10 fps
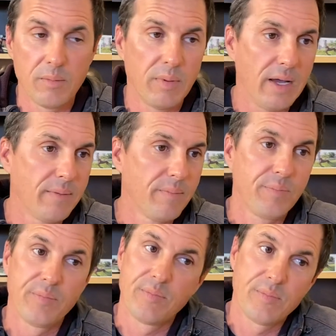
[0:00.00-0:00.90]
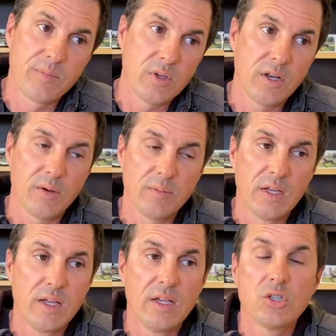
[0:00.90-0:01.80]
But, you know,
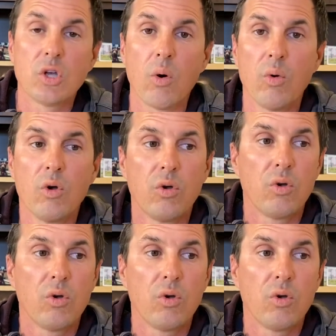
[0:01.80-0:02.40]
so